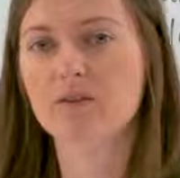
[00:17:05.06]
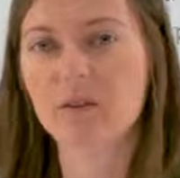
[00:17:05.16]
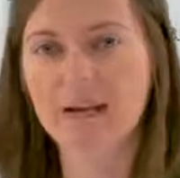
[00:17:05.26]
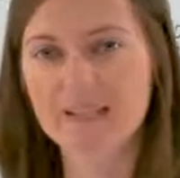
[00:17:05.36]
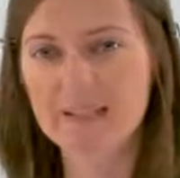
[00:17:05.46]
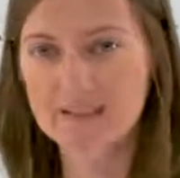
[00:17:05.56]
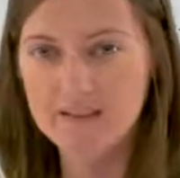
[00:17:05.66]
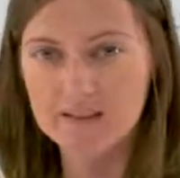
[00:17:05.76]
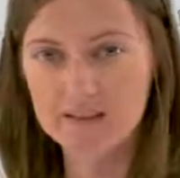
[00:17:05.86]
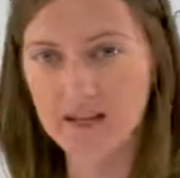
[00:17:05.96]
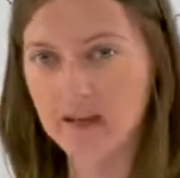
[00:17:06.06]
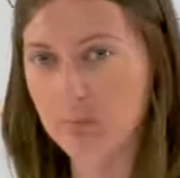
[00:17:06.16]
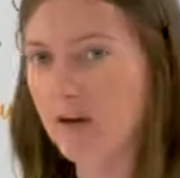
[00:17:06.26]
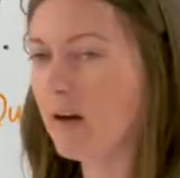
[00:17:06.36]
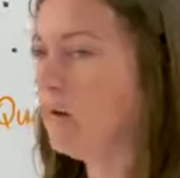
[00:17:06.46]
of identity
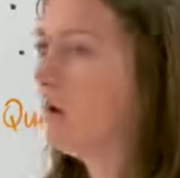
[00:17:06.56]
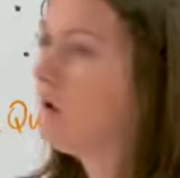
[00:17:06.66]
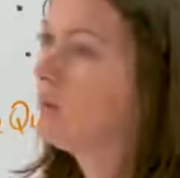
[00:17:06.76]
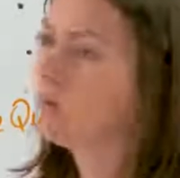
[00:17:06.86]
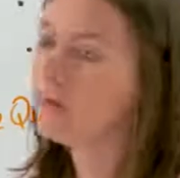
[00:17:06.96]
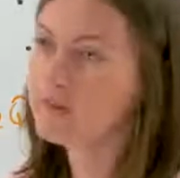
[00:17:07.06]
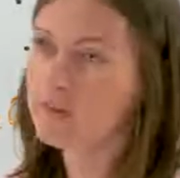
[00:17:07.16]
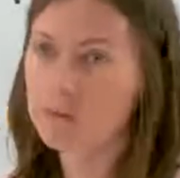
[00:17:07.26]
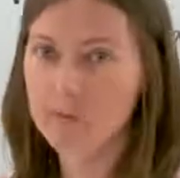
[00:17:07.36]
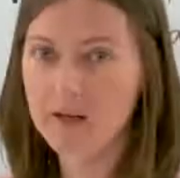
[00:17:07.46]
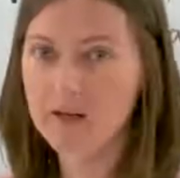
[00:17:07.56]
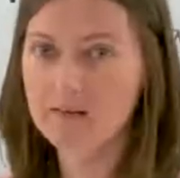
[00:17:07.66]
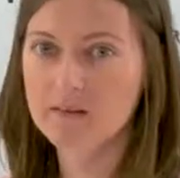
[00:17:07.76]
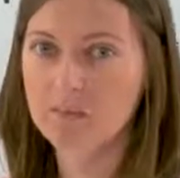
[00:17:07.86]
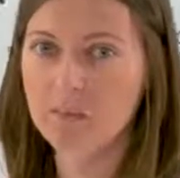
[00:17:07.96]
about what does it
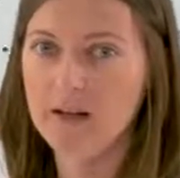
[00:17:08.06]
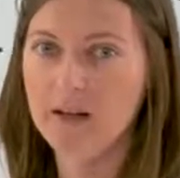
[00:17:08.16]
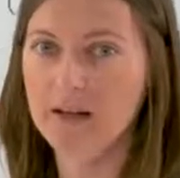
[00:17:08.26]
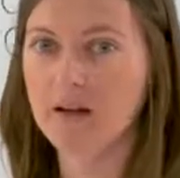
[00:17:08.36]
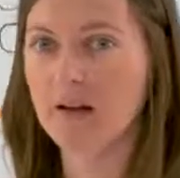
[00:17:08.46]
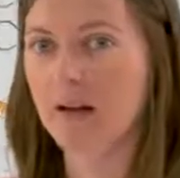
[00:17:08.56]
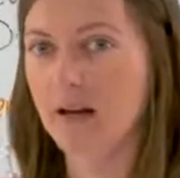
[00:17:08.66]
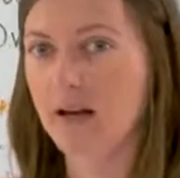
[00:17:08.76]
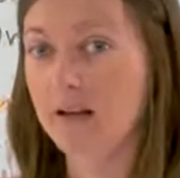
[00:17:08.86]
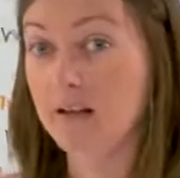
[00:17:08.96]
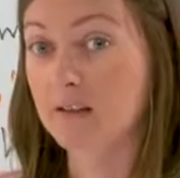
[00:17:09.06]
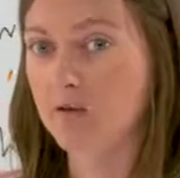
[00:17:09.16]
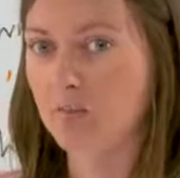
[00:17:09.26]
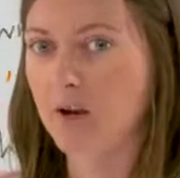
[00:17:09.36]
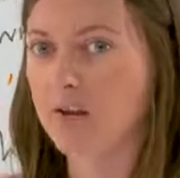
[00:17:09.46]
mean to be an
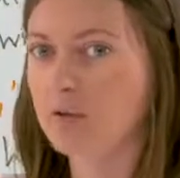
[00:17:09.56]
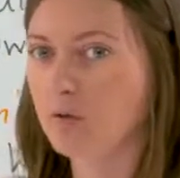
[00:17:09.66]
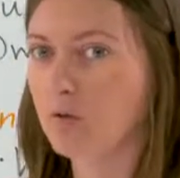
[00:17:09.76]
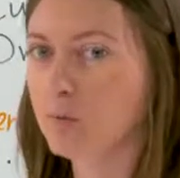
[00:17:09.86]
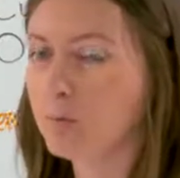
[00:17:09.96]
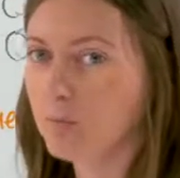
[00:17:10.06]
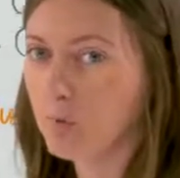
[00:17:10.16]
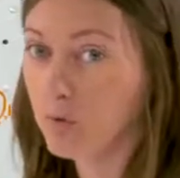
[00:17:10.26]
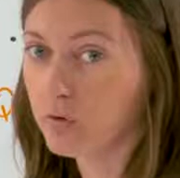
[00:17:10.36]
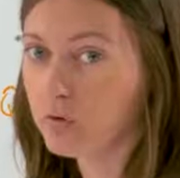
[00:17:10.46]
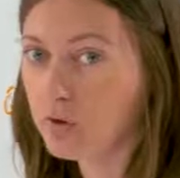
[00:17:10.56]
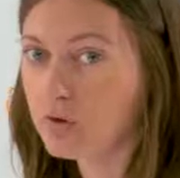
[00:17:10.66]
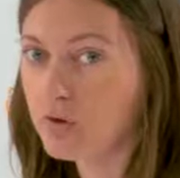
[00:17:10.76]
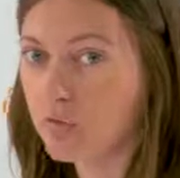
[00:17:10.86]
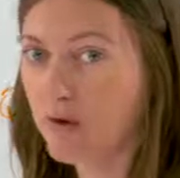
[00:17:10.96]
English person or a
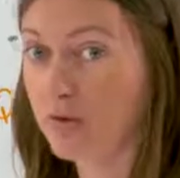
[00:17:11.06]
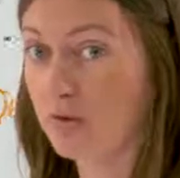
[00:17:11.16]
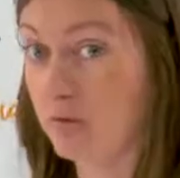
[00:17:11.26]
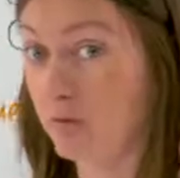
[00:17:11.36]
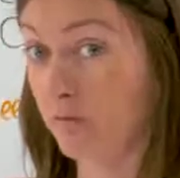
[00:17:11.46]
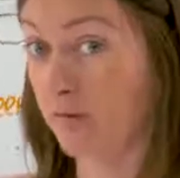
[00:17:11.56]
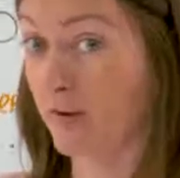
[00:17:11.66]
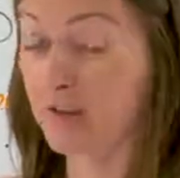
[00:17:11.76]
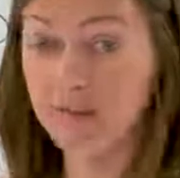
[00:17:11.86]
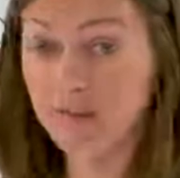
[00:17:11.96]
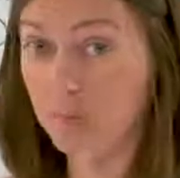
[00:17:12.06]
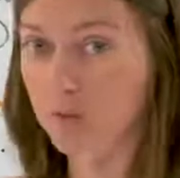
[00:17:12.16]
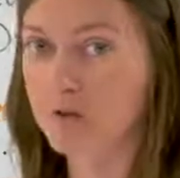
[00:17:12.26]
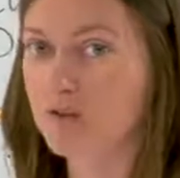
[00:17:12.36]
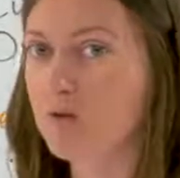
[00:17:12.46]
Scottish person versus a
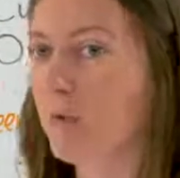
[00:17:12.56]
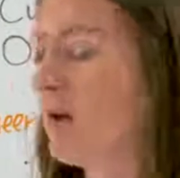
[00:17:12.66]
British